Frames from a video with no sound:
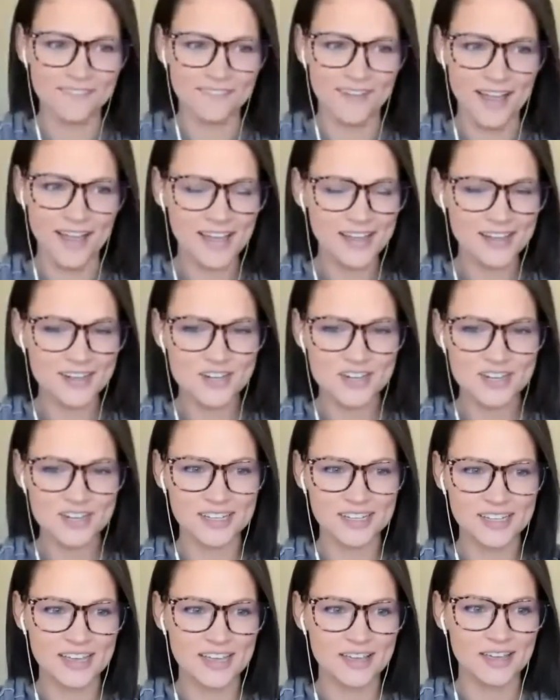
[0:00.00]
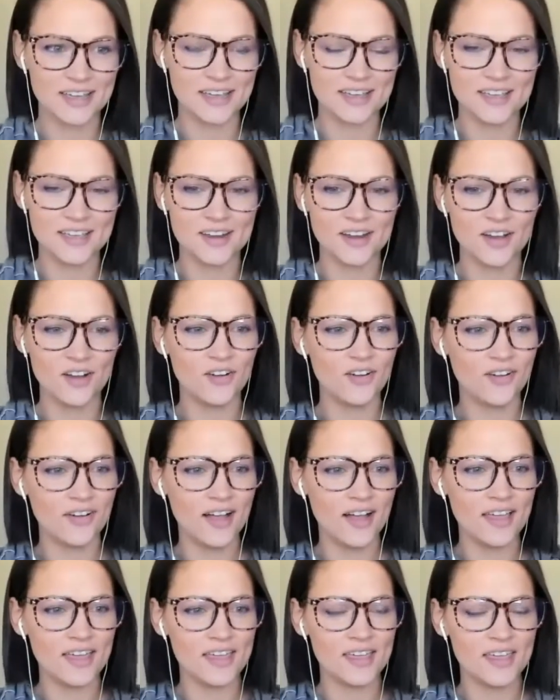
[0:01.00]
I actually, you
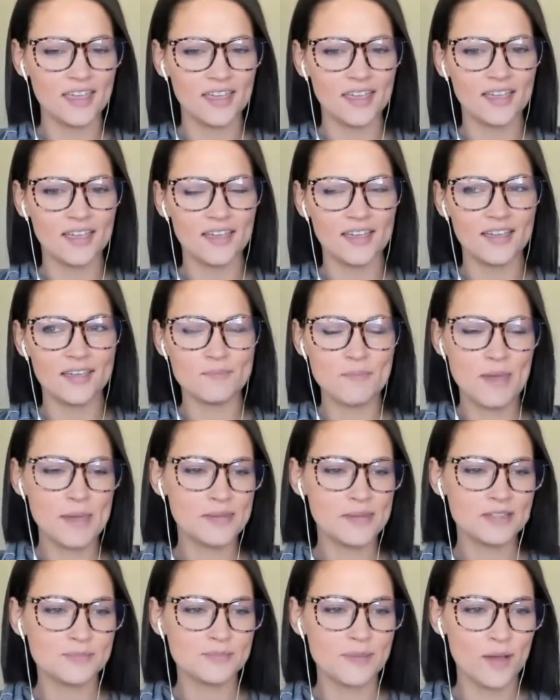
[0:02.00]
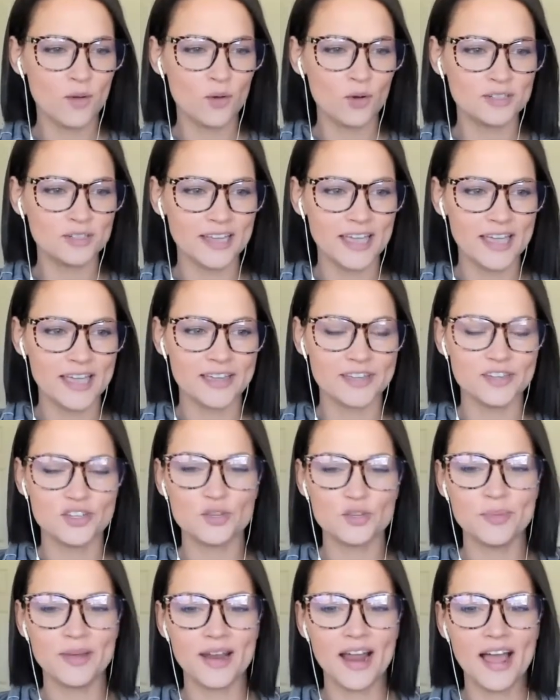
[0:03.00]
know, maybe it's my old age,
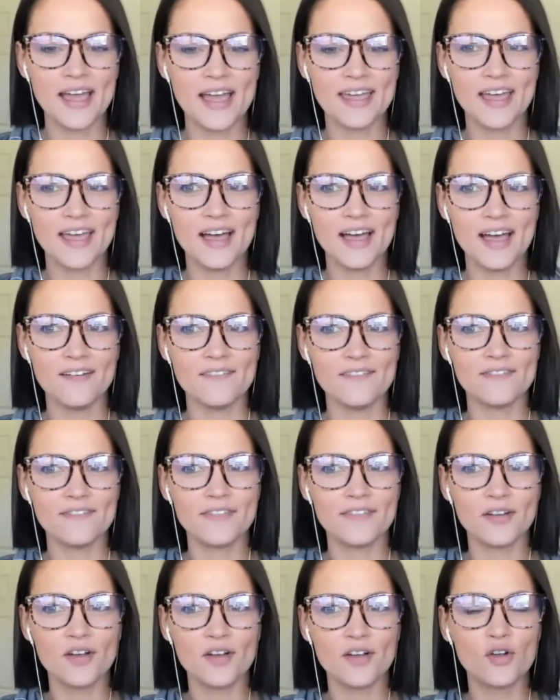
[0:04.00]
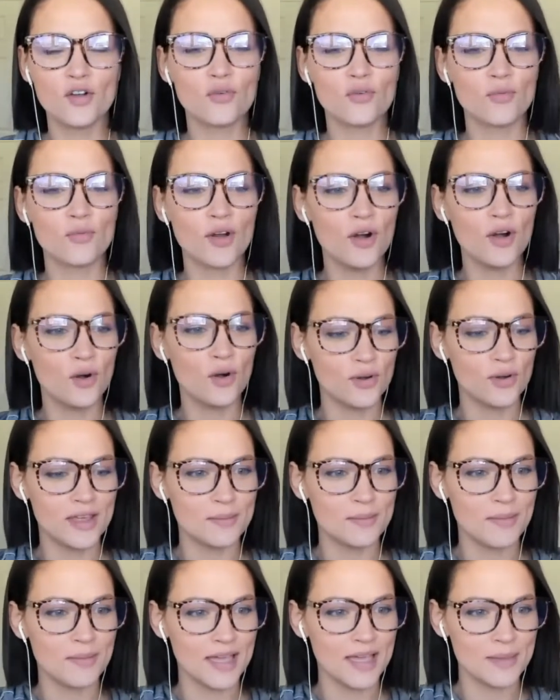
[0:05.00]
but I have grown
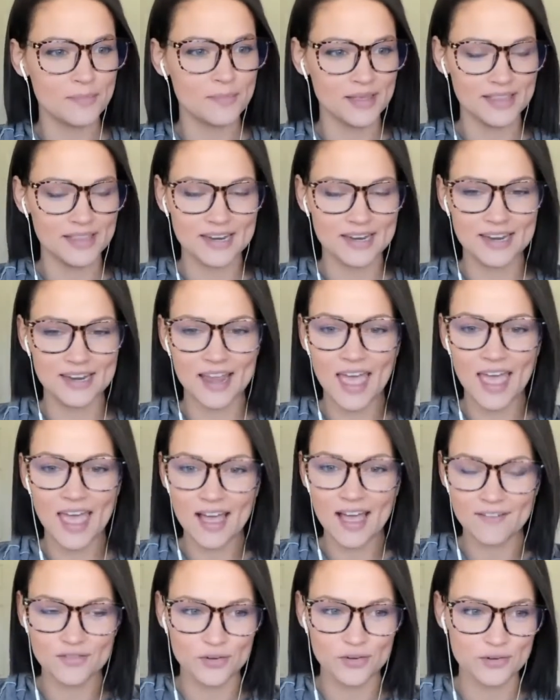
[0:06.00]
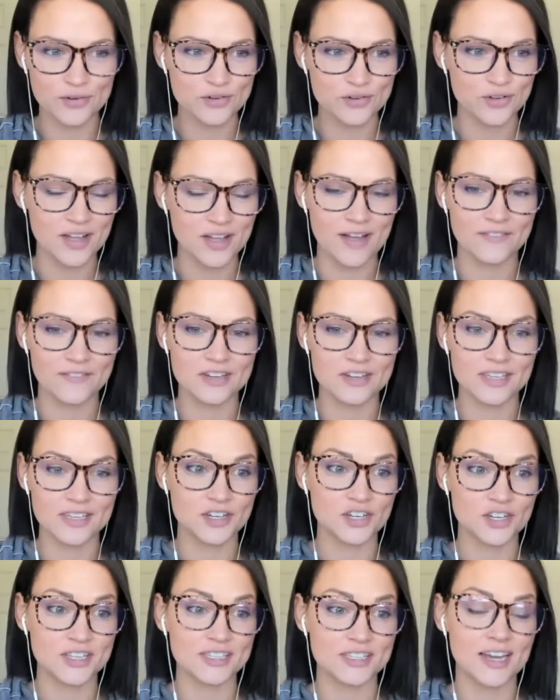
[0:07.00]
in my ability to have crucial
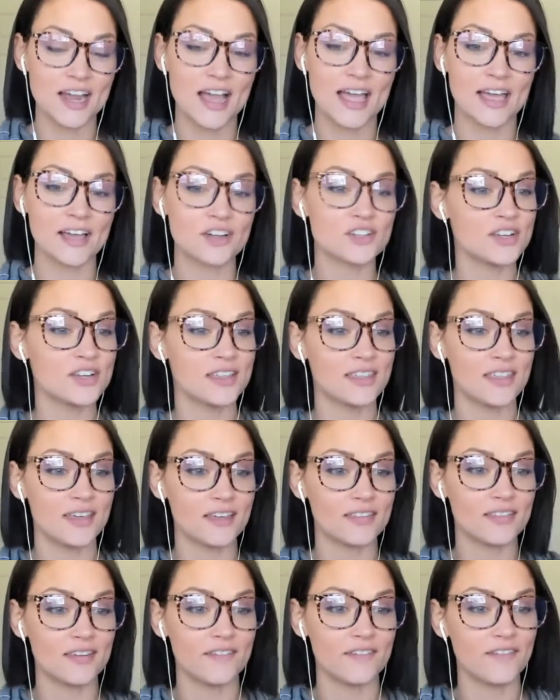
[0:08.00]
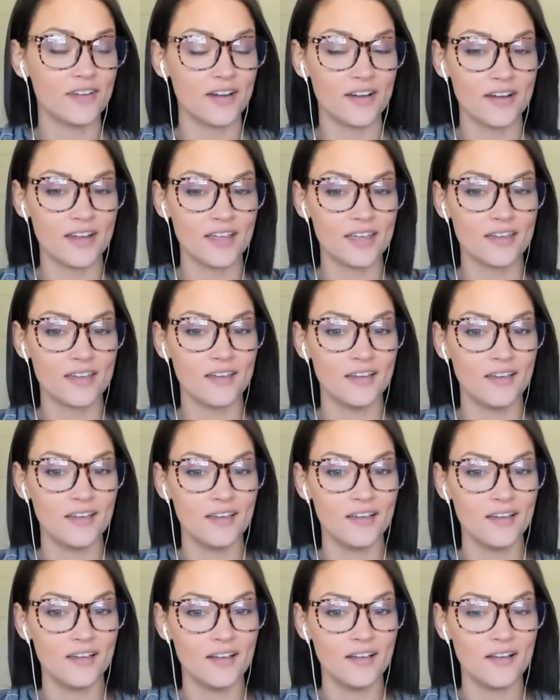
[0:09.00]
conversations, and I actually think they're very,
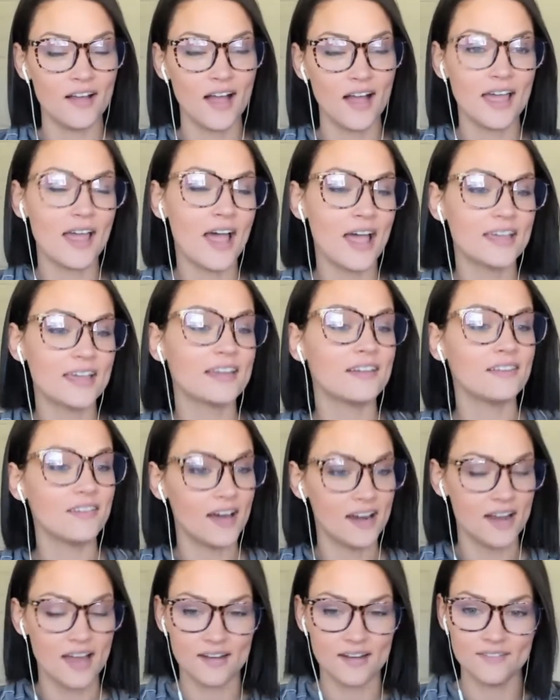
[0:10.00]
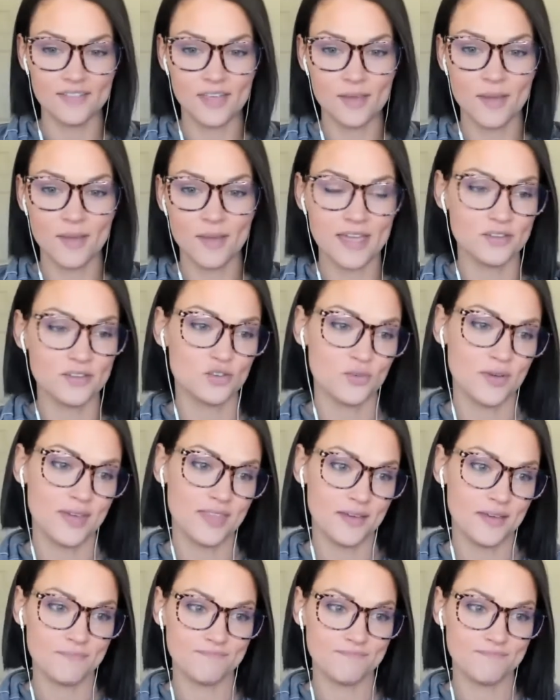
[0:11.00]
I, I get a lot out of them. I enjoy them.